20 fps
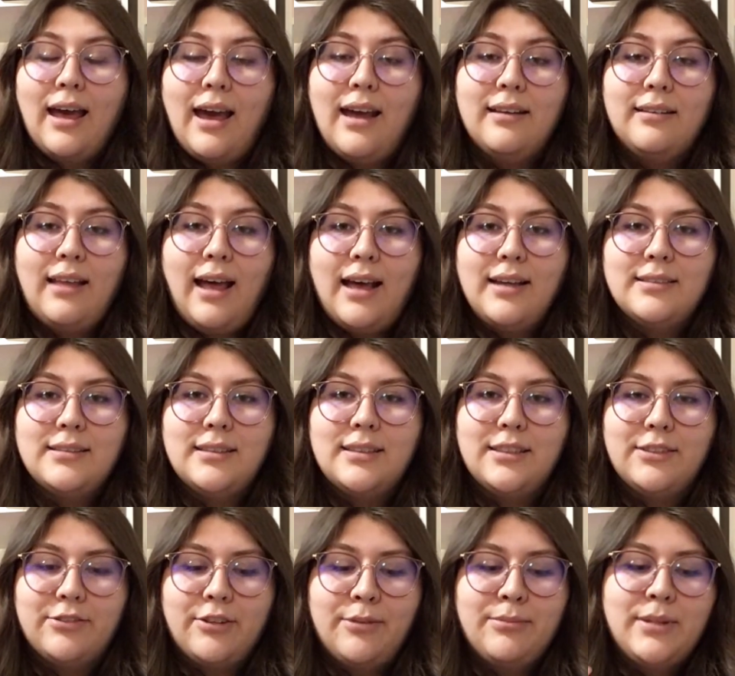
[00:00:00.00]
And
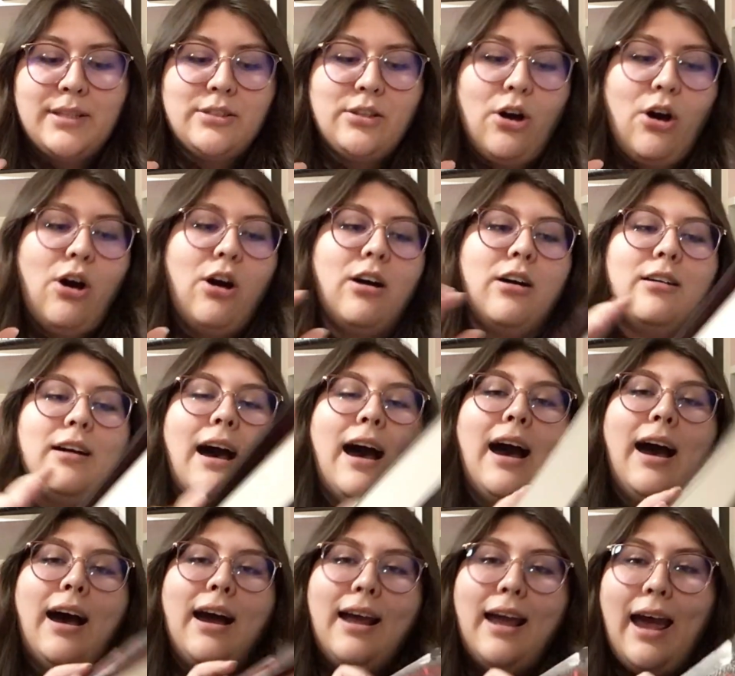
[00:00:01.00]
lastly, from this haul,
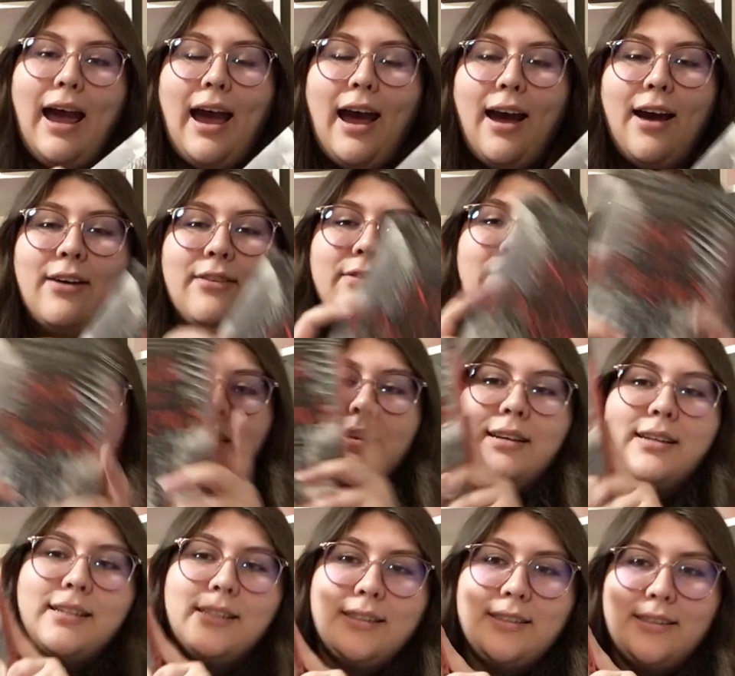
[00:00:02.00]
I have
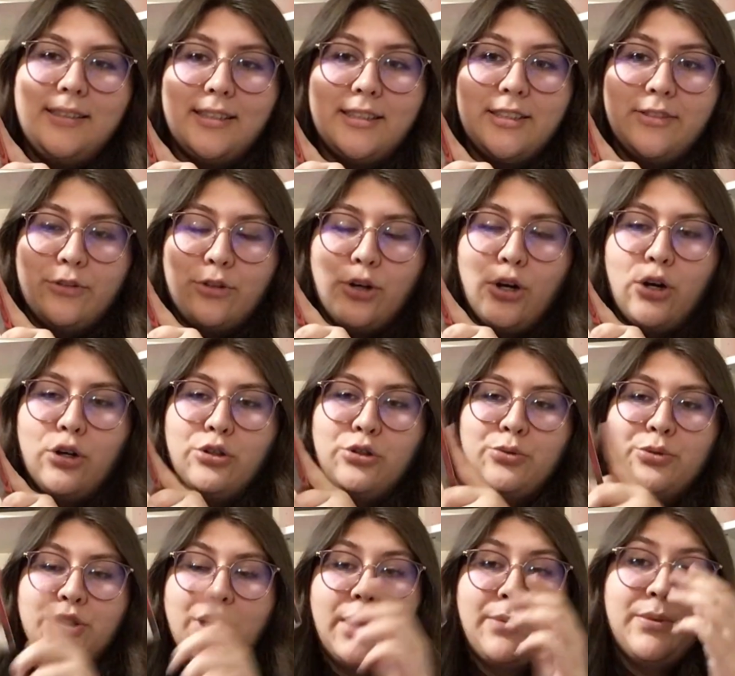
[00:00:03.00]
Six of Crows,
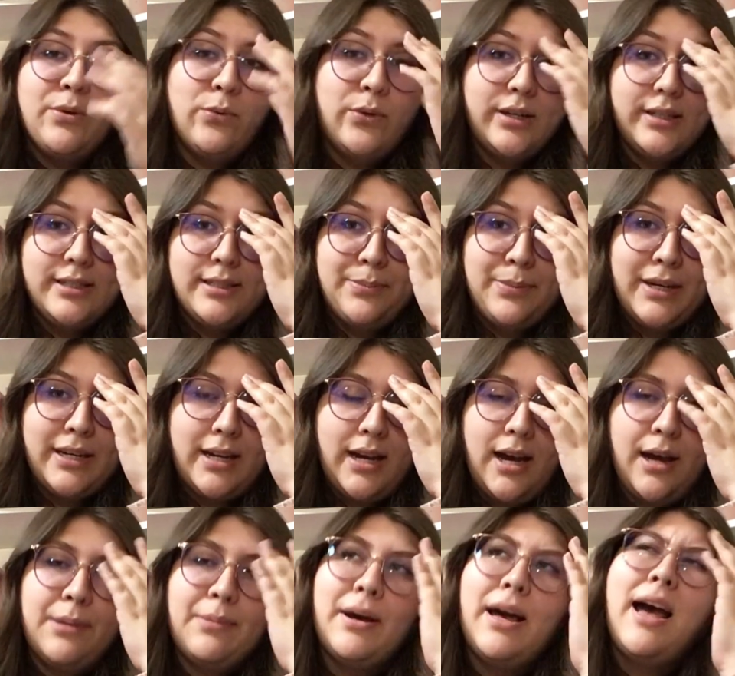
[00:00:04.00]
which I've been wanting to pick
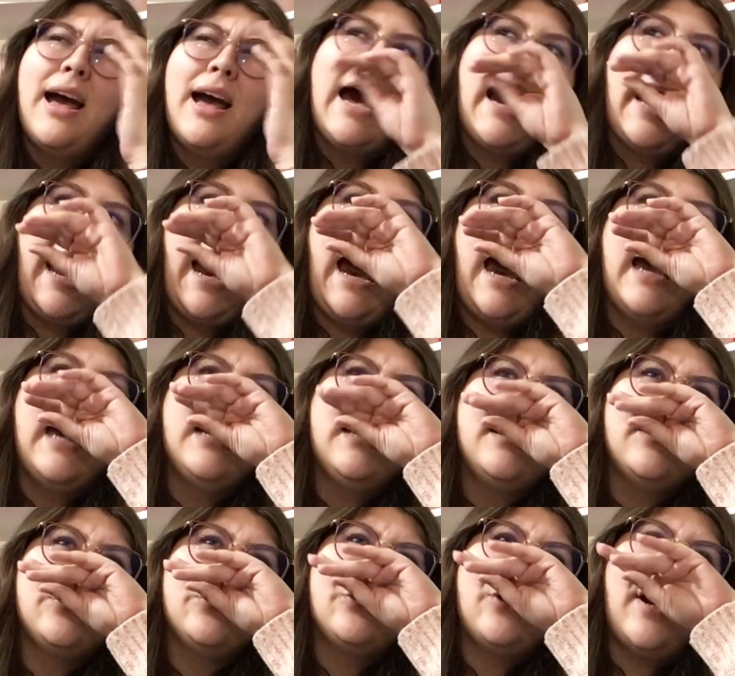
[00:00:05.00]
up. I
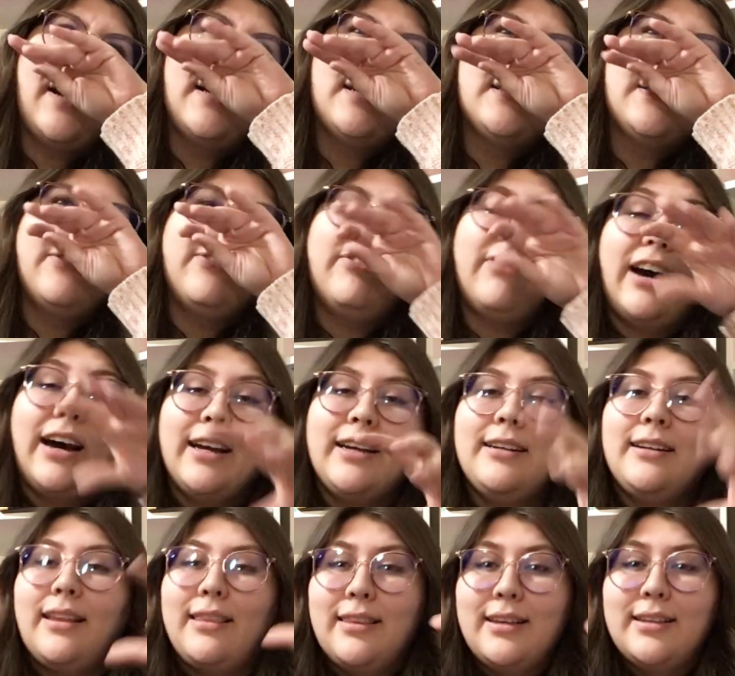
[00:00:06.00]
tried to
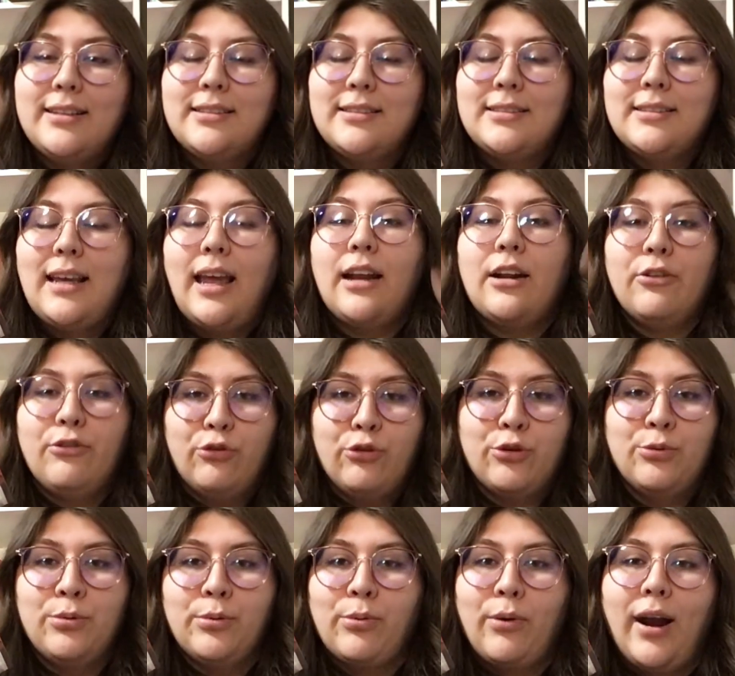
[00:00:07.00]
find this at an
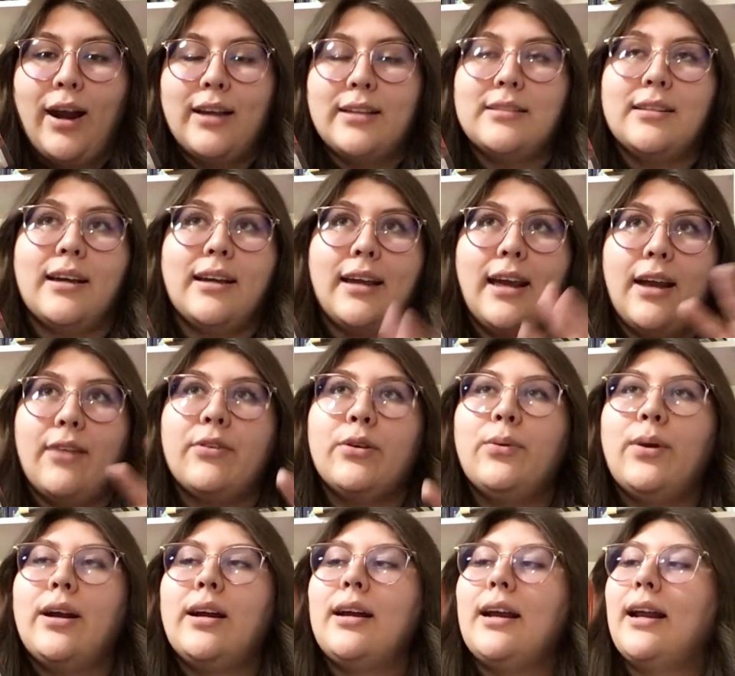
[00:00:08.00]
affordable price like
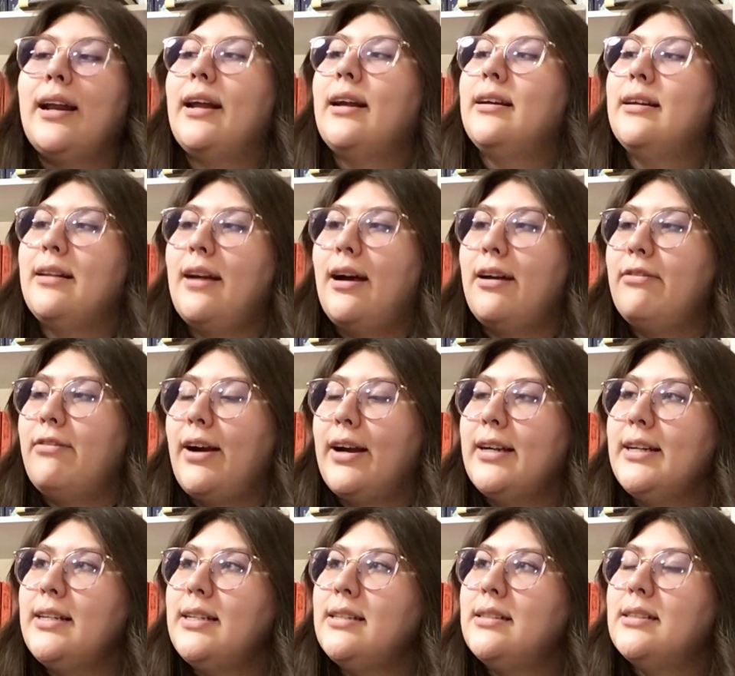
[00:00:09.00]
everywhere, and I could not
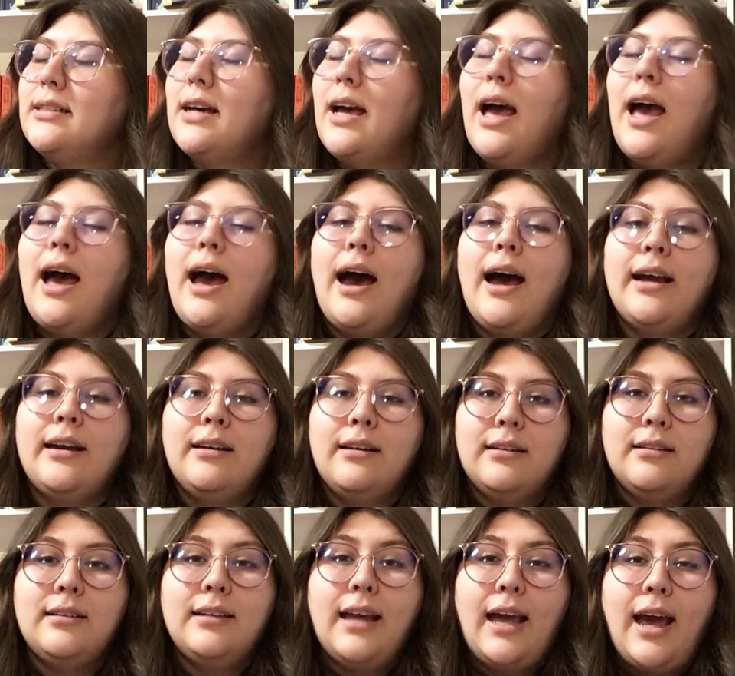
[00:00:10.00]
find it. I
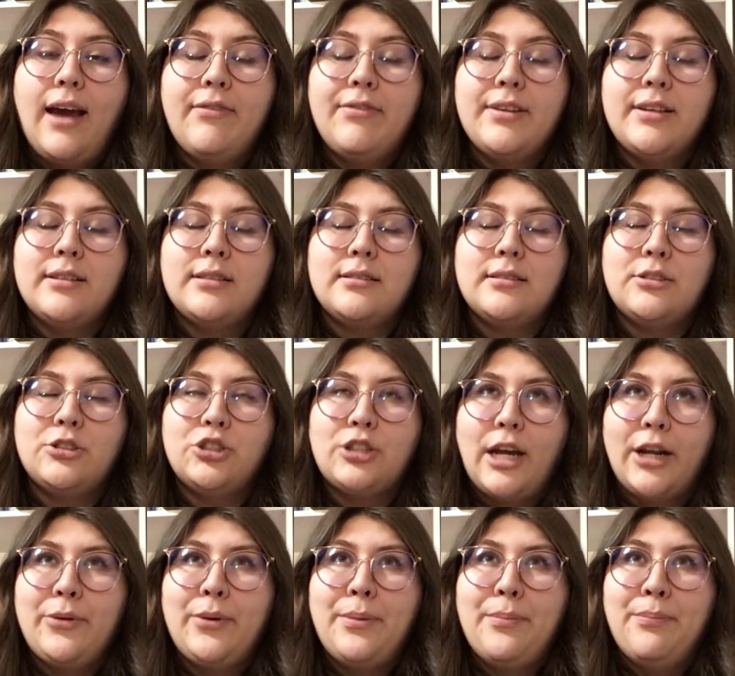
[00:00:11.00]
currently have the
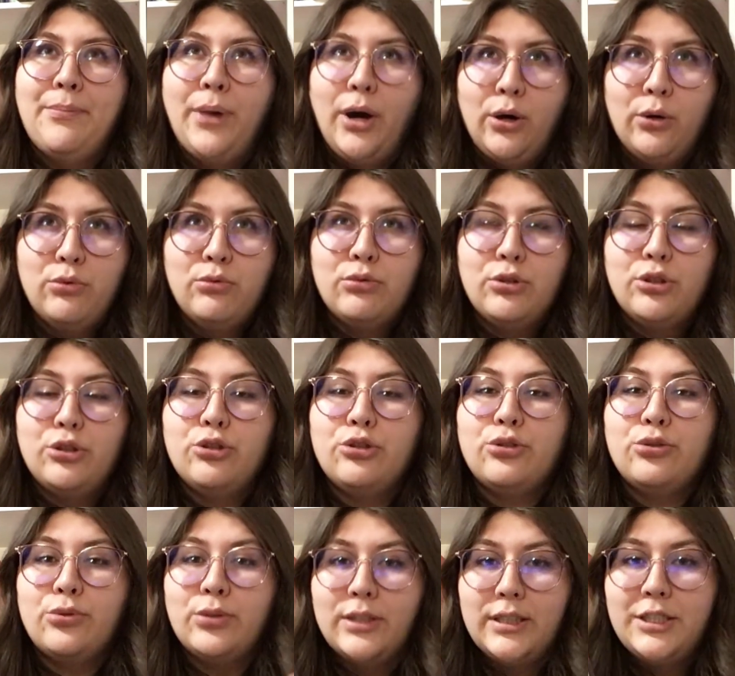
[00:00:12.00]
Shadow and Bone
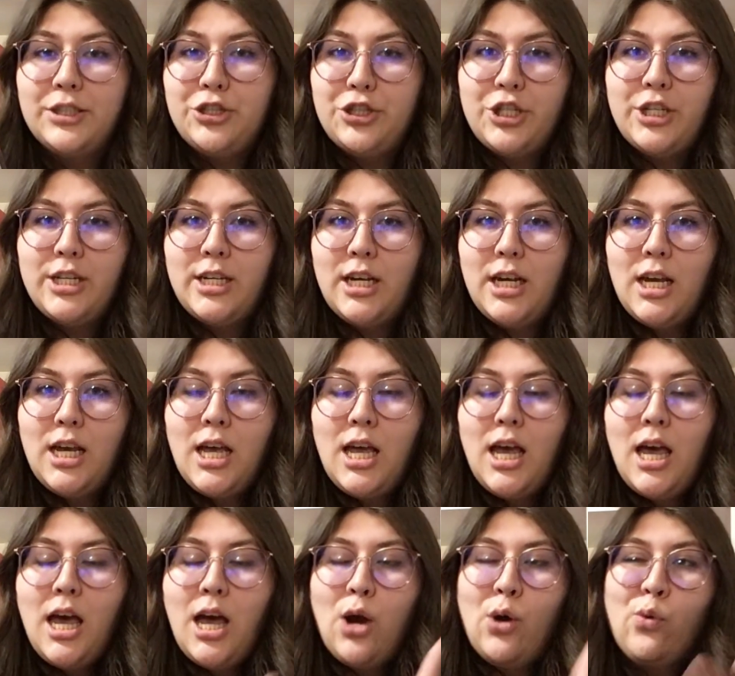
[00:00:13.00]
trilogy,
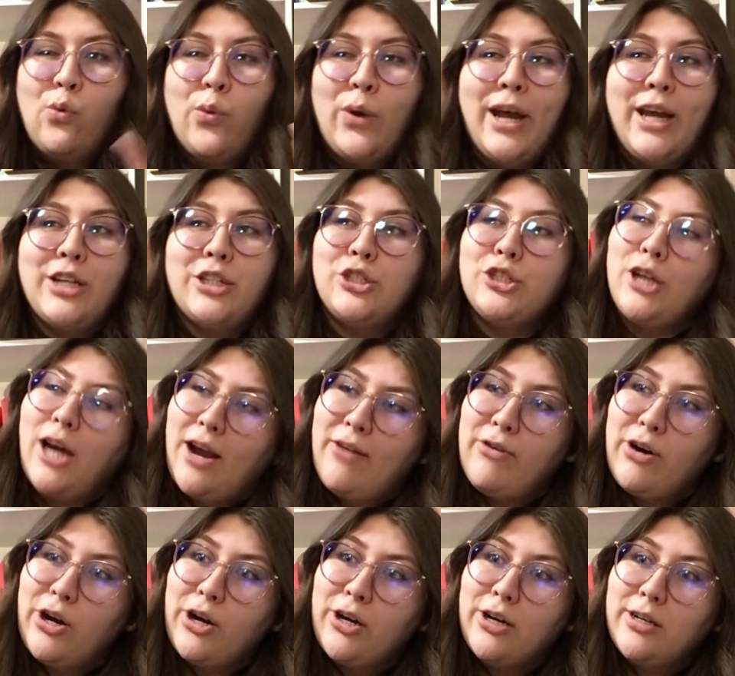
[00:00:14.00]
which I've
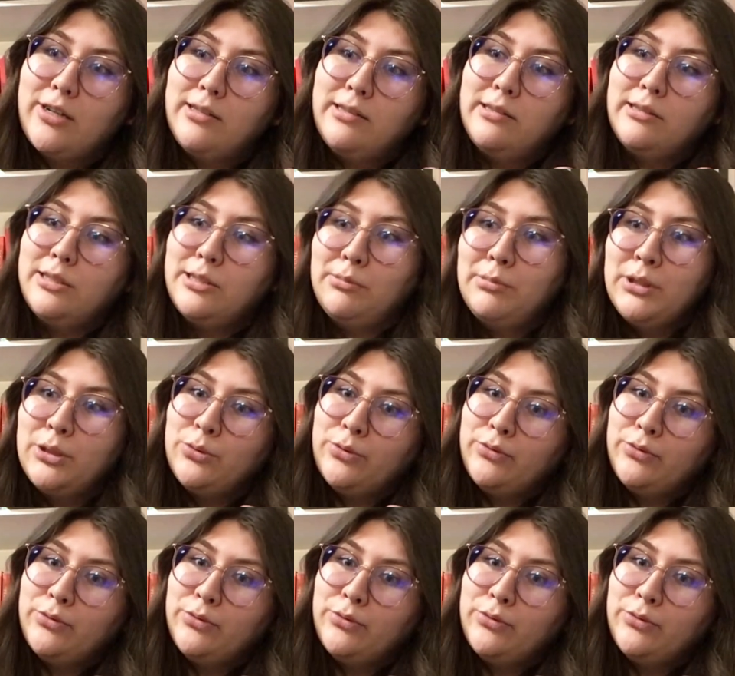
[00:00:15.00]
heard some mixed